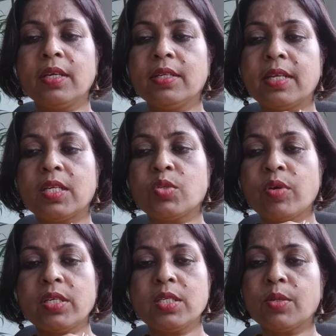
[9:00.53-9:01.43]
it. That is why
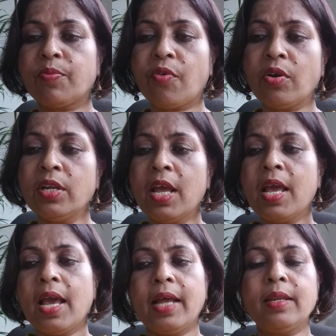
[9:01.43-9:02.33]
it is a fraud,
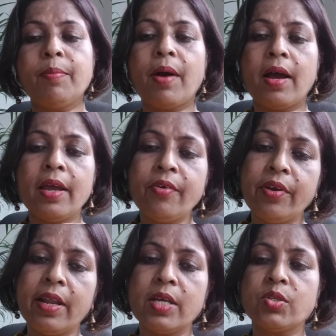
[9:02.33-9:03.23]
and the buyer
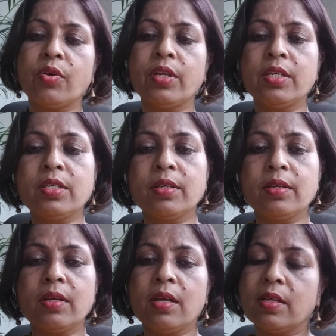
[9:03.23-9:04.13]
relies on it.
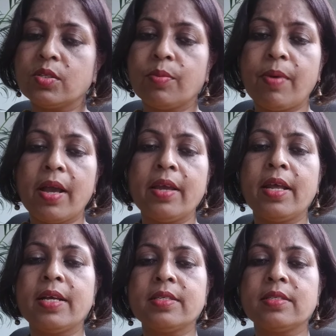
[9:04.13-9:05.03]
So
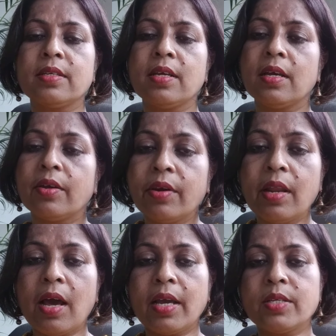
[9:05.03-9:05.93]
buyer
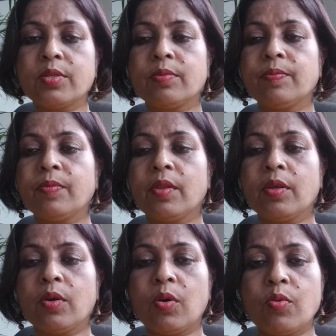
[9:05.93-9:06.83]
relies
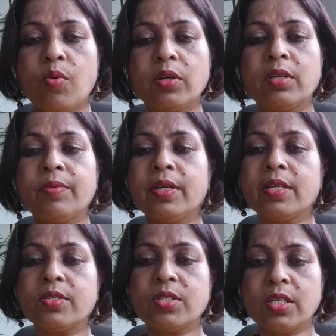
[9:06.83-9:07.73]
on whatever he
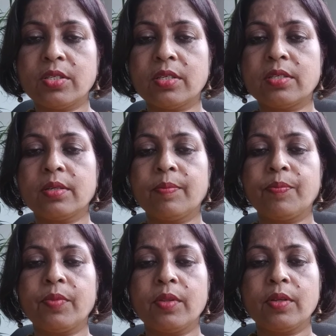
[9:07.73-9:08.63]
stated,
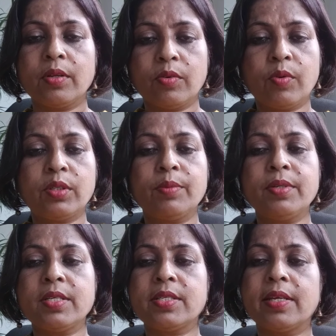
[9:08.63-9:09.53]
whatever
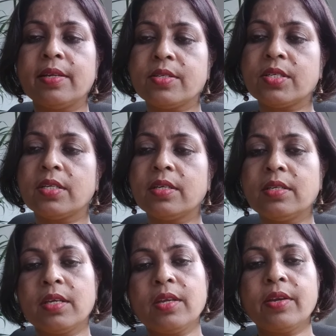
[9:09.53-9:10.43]
the seller stated,
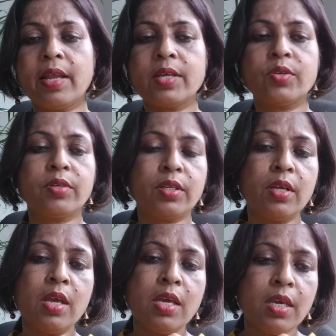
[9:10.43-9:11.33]
he relies on it.
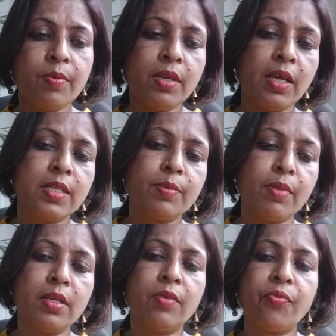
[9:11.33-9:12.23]
Even he has
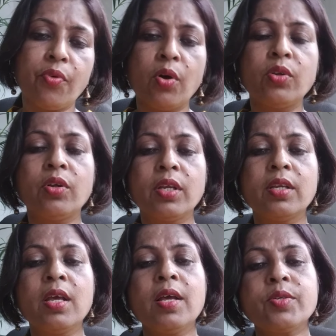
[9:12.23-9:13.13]
made a fraud on it,
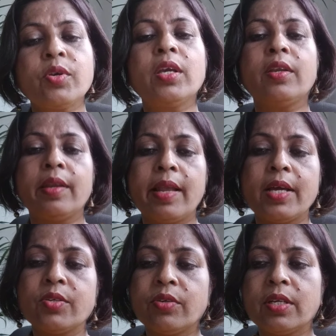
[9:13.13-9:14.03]
so he
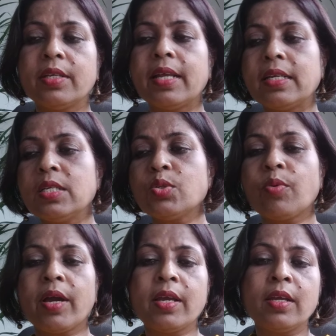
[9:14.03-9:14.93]
relies on it. That is
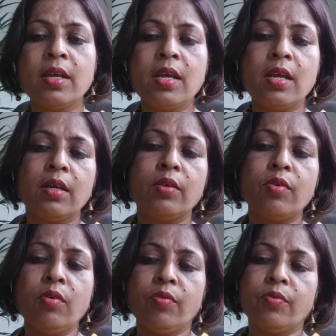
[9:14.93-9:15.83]
why
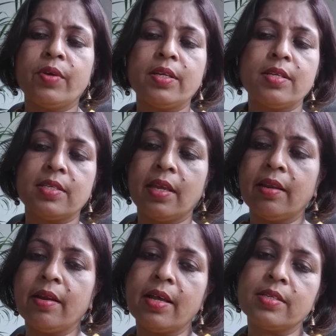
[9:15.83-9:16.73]
where the
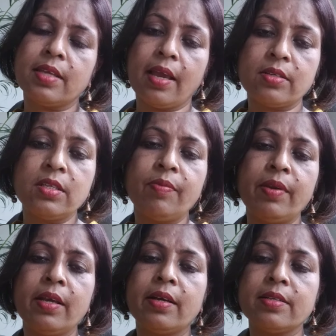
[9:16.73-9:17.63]
seller has
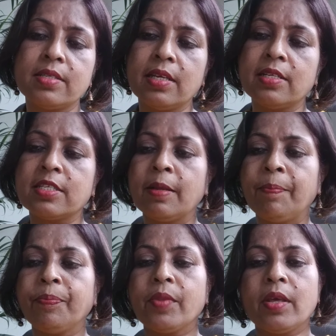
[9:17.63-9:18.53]
actively conceals
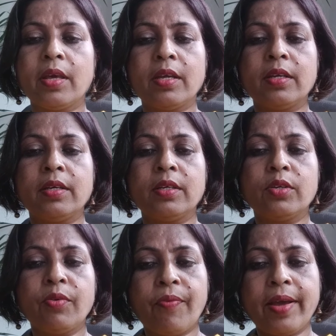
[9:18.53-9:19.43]

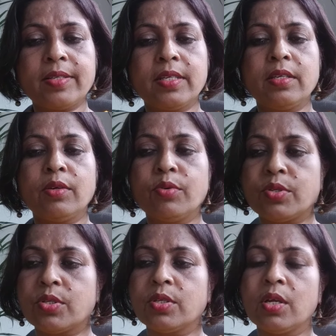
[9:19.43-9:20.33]
defects in the
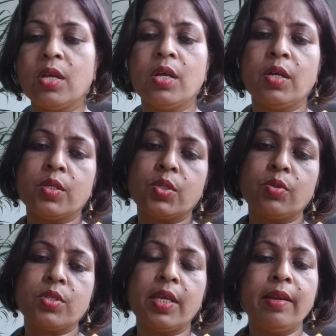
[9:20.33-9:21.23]
goods. So
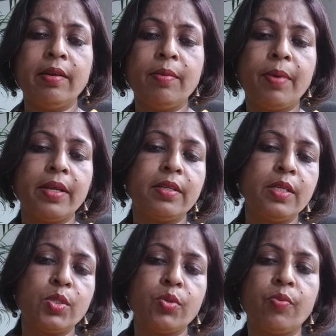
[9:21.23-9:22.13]
seller by
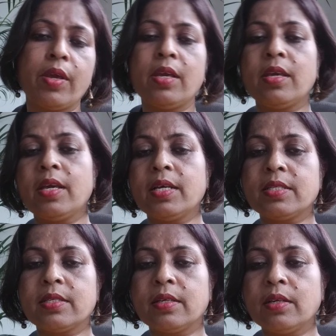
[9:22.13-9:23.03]
this way he
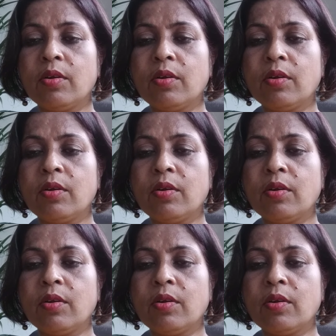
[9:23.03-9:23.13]
has